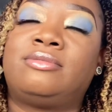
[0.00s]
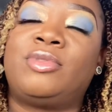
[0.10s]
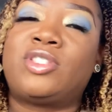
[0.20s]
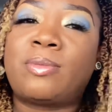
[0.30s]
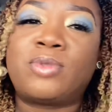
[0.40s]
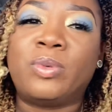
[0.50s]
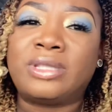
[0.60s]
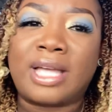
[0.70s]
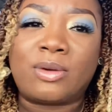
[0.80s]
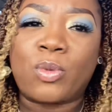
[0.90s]
We stop doing
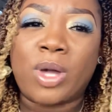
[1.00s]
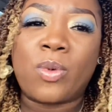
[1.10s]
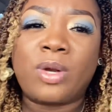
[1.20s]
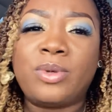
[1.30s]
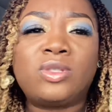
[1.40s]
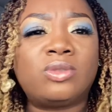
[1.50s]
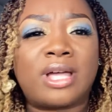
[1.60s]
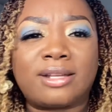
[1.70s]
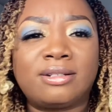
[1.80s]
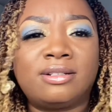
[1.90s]
that. Why do we do
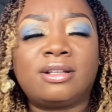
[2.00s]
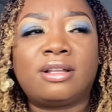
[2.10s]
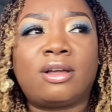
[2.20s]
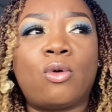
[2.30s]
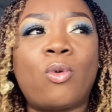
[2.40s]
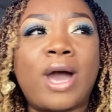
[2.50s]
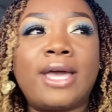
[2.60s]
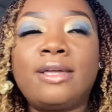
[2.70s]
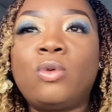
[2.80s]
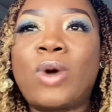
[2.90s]
that?
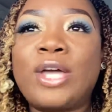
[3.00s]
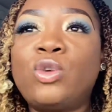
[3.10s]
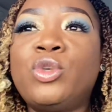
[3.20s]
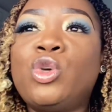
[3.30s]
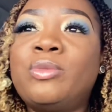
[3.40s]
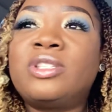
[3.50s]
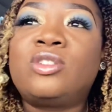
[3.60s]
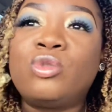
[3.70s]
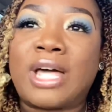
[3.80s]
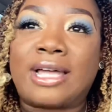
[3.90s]
Why do humans
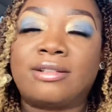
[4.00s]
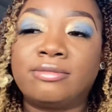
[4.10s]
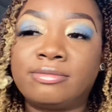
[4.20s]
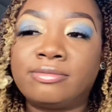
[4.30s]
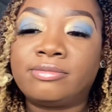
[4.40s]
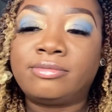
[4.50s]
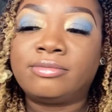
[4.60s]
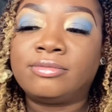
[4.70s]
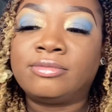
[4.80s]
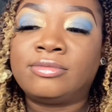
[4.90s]
do that?
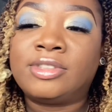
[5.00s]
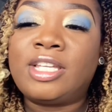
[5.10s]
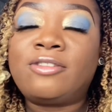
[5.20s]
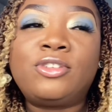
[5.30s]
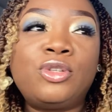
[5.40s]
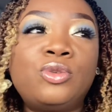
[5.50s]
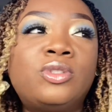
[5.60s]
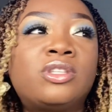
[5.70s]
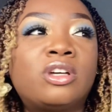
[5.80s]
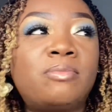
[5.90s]
If you
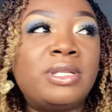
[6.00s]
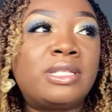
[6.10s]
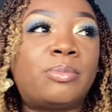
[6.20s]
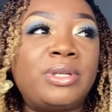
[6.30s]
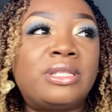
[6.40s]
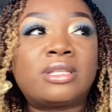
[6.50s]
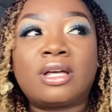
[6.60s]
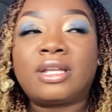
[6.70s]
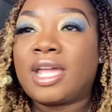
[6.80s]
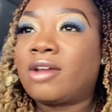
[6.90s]
took me to Pizza
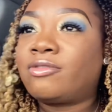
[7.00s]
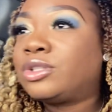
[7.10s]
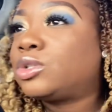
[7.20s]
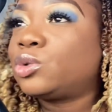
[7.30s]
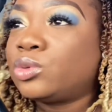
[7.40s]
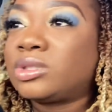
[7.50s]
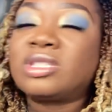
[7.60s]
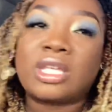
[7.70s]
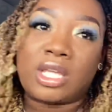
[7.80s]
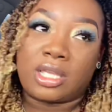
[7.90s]
Hut every
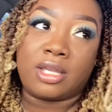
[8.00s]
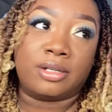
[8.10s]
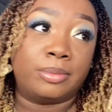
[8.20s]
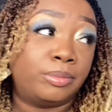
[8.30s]
Tuesday,